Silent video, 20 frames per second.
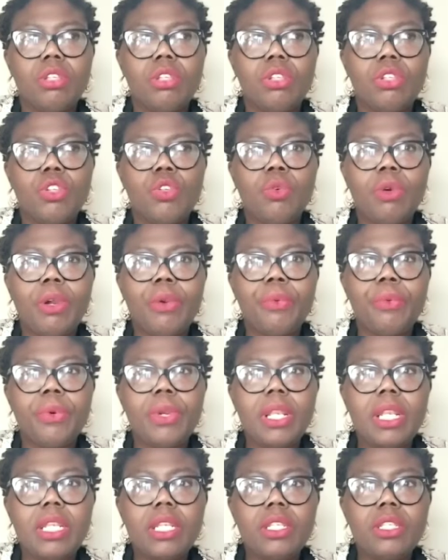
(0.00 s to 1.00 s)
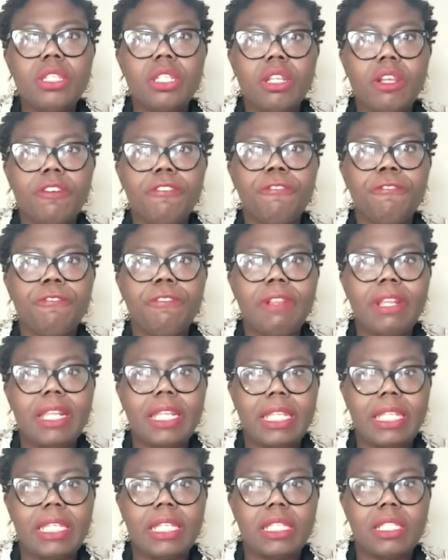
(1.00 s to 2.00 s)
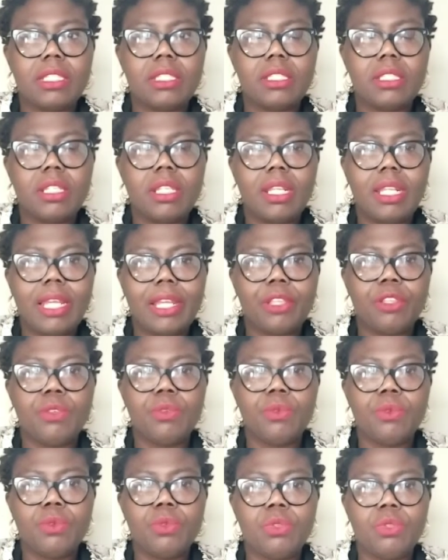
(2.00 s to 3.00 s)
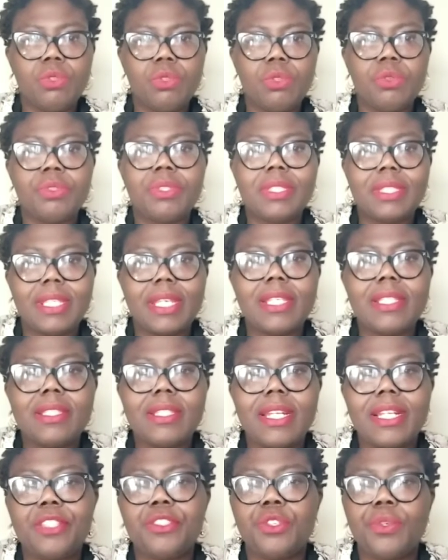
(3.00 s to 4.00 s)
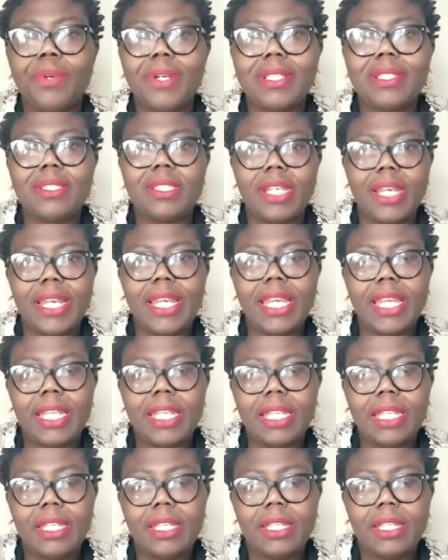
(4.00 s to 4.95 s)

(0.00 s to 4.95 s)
you are really not feeling it. Like you, you sense that you are tired